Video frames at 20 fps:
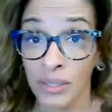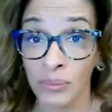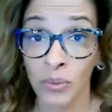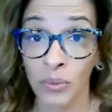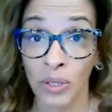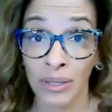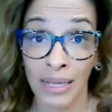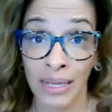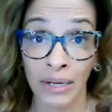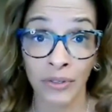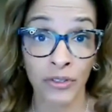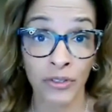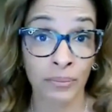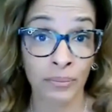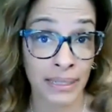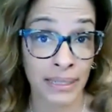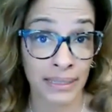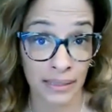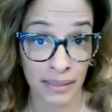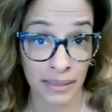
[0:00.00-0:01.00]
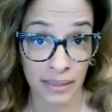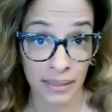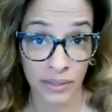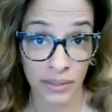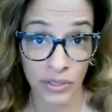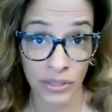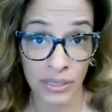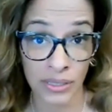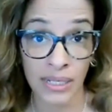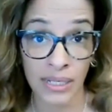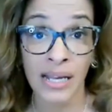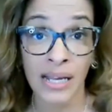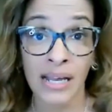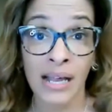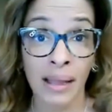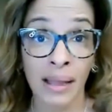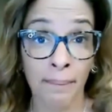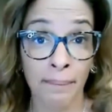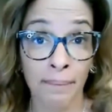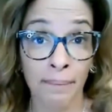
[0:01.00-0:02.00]
that will allow you to make decisions
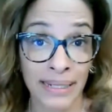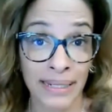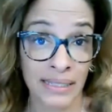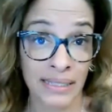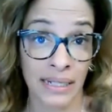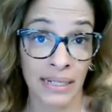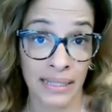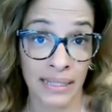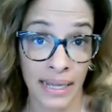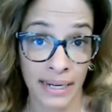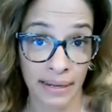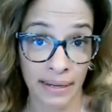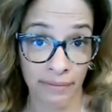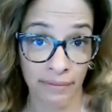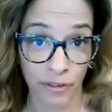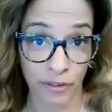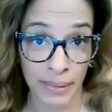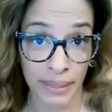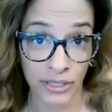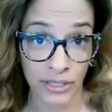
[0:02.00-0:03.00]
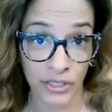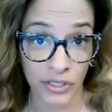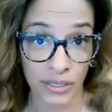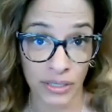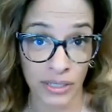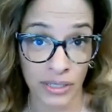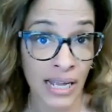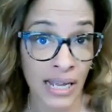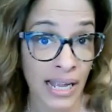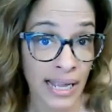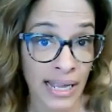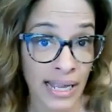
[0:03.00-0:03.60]
based on that information.